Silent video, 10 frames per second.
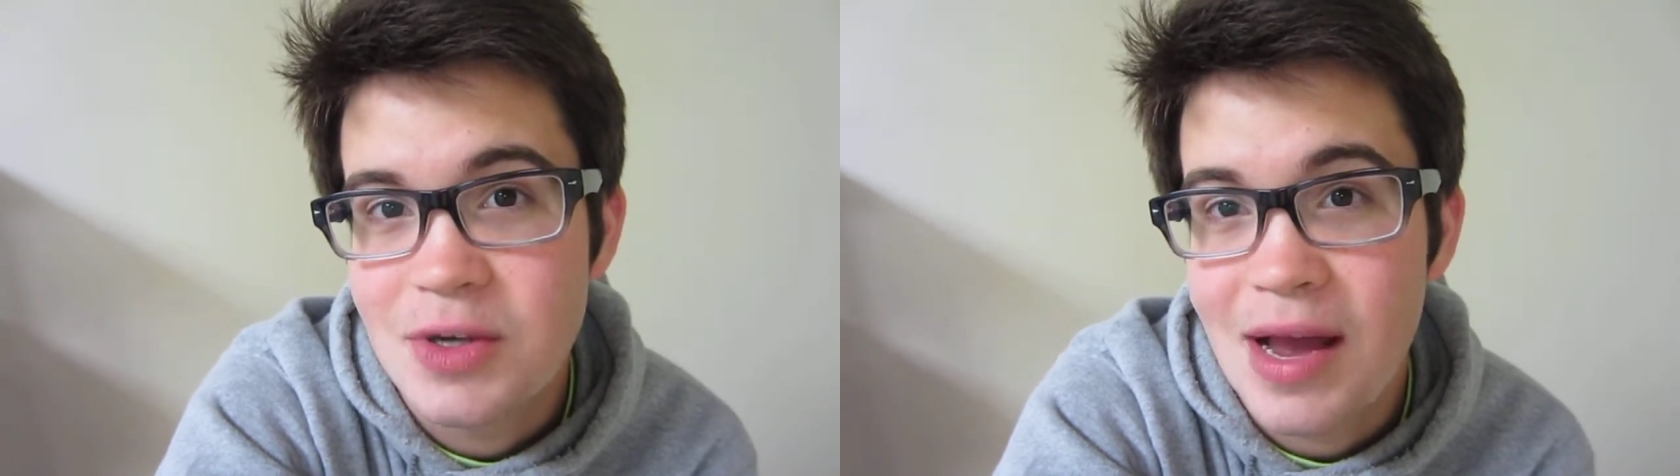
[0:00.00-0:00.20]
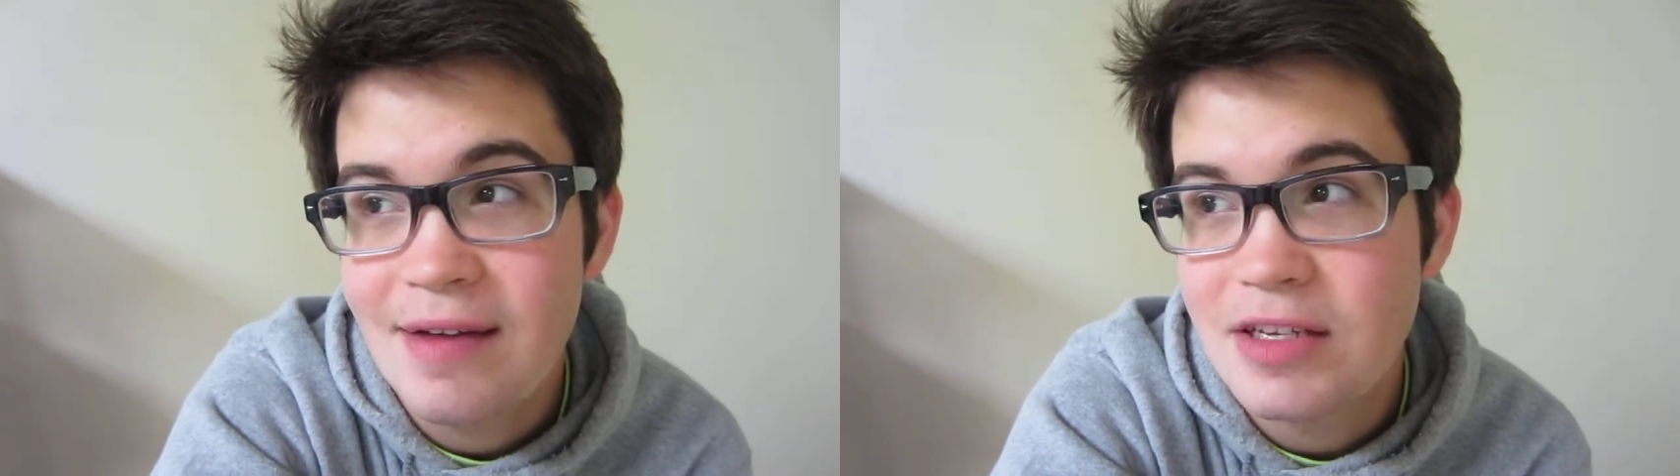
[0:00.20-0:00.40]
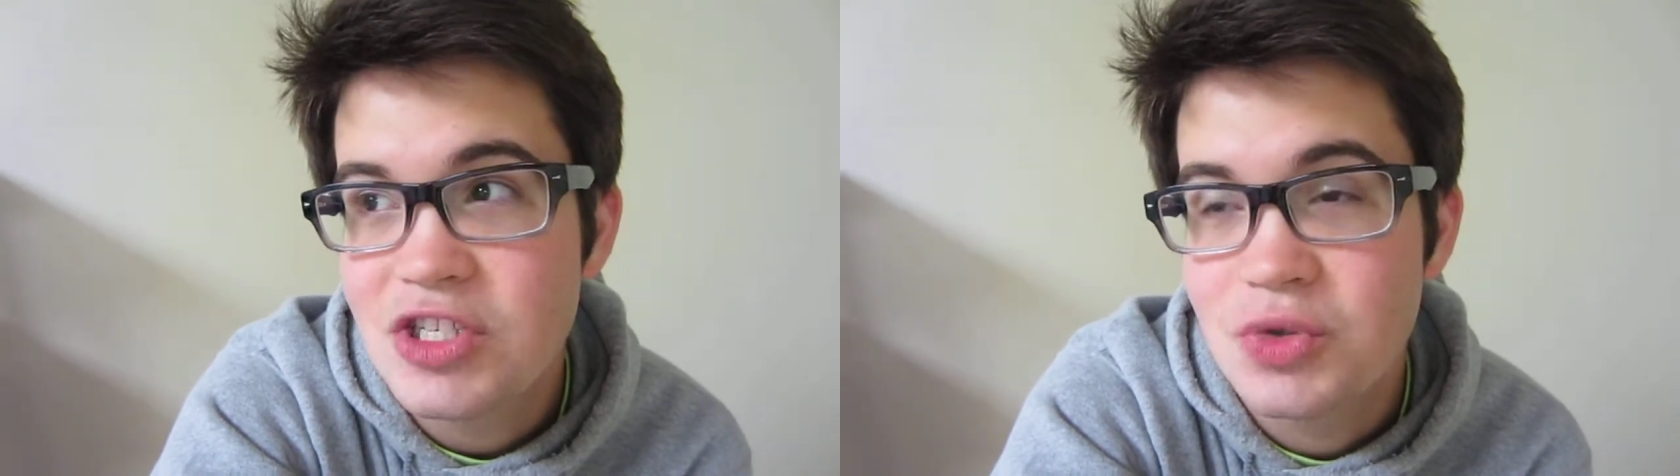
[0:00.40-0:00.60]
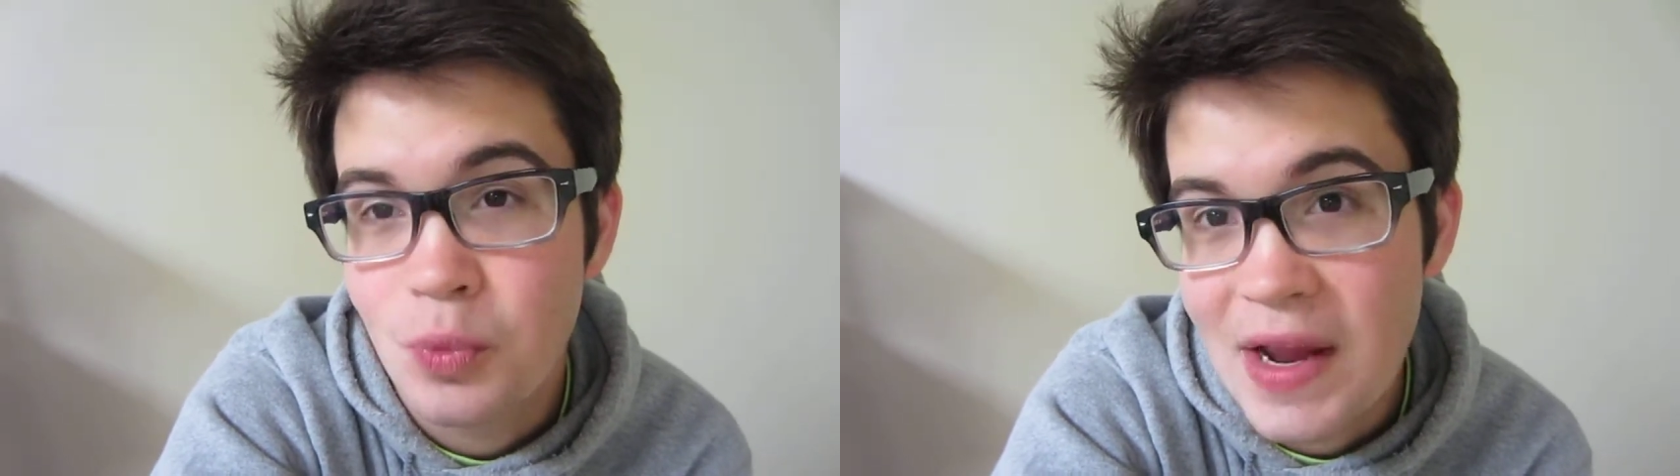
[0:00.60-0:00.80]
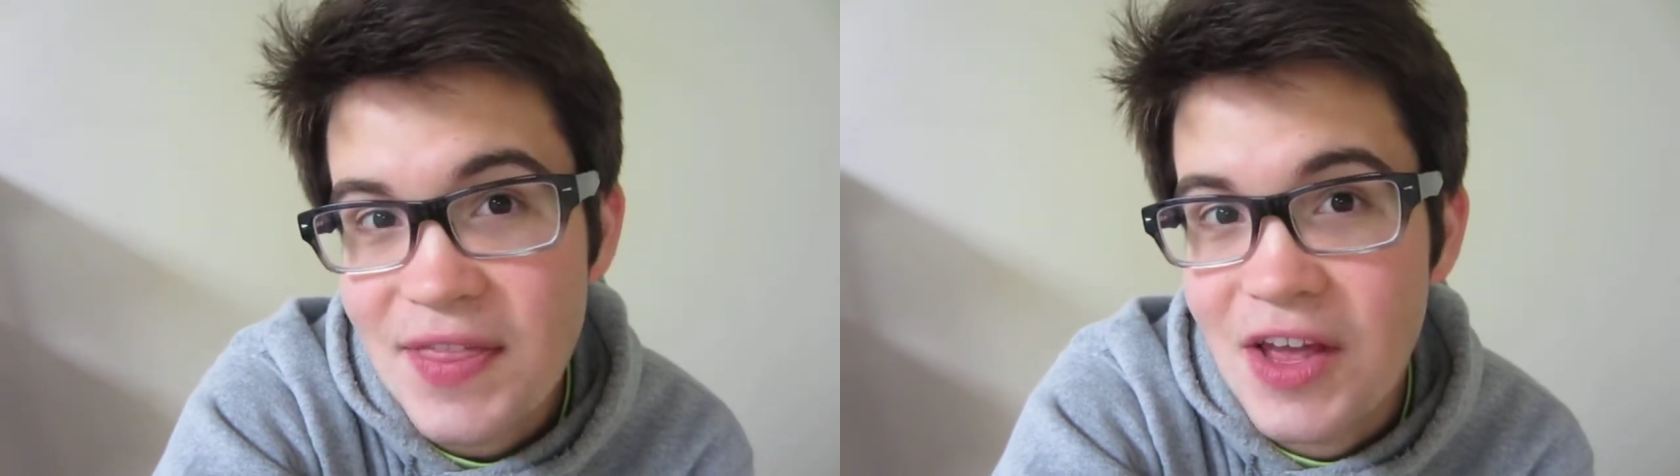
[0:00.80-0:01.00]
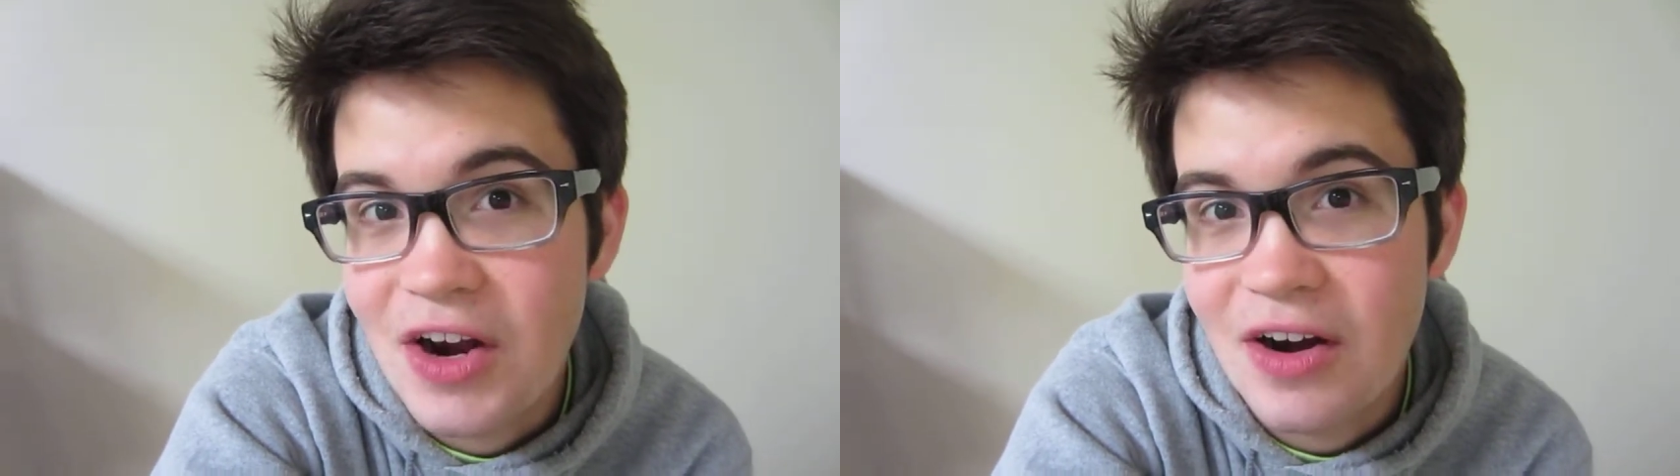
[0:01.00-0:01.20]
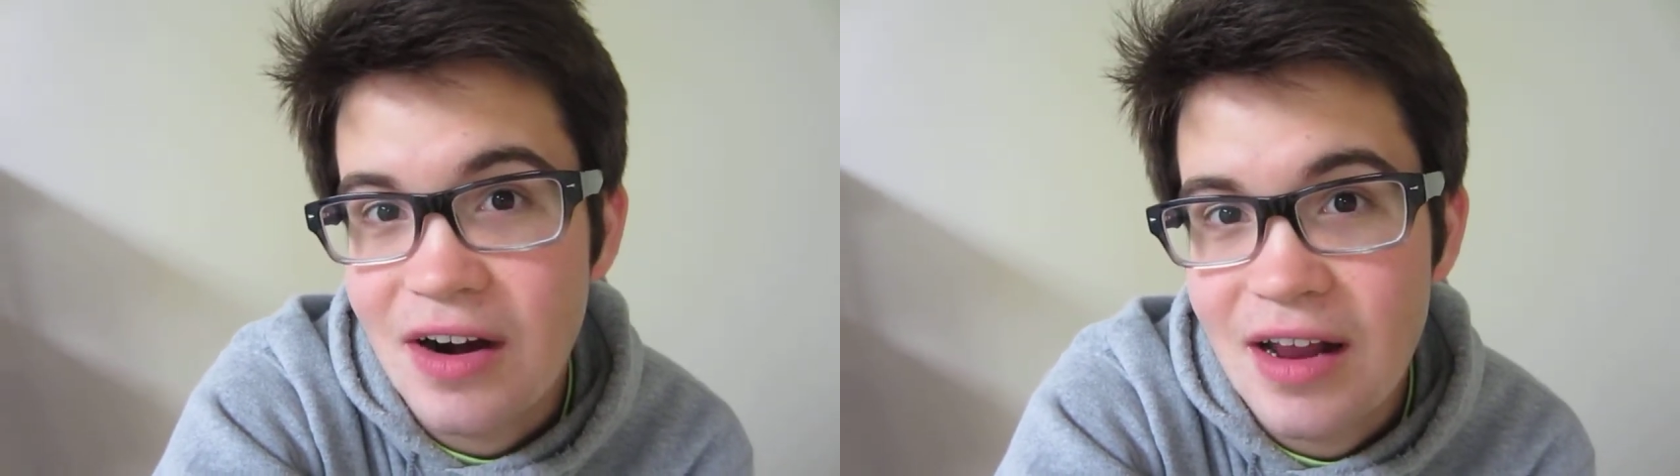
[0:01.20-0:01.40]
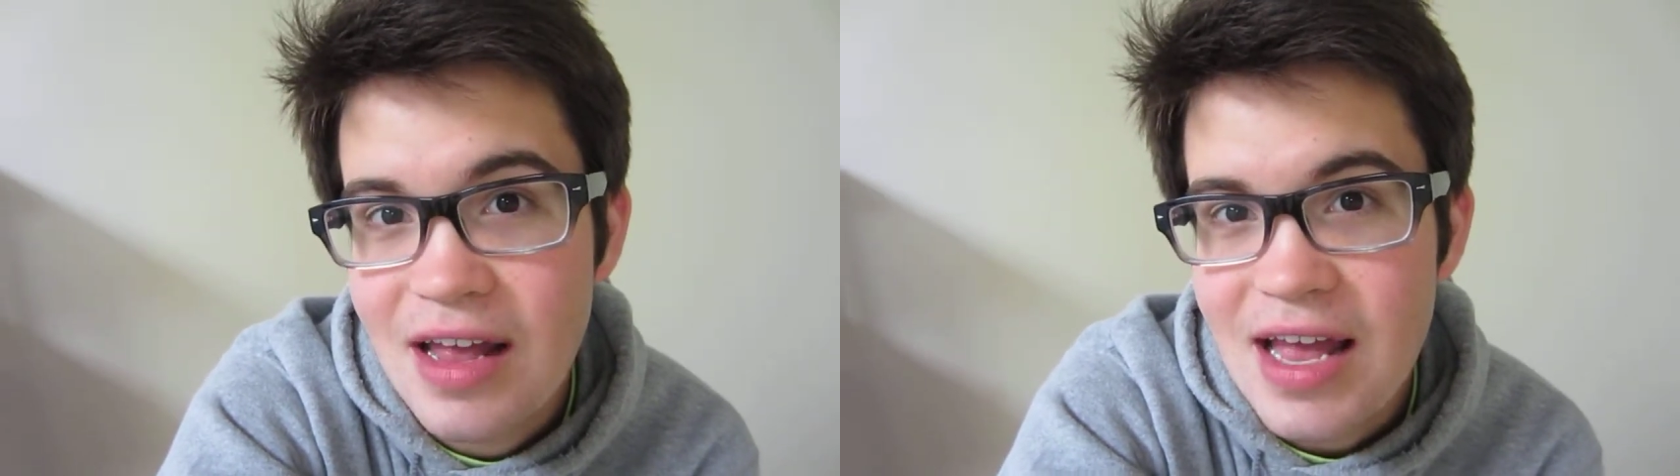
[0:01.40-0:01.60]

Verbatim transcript: So I have to just wait there